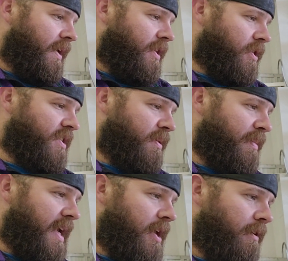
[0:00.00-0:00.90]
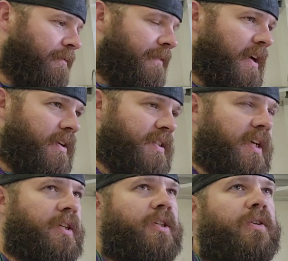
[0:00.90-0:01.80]
There's some interference
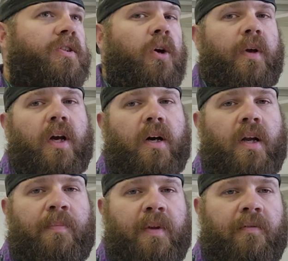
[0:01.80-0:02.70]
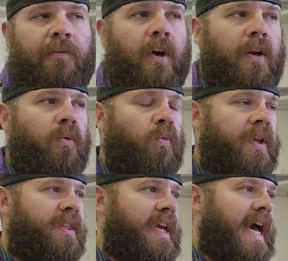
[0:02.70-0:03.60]
issues going on up in the front
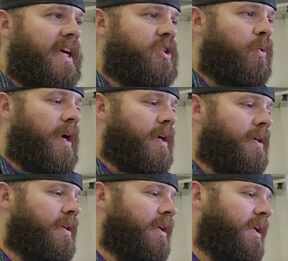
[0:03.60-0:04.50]
with the actuator.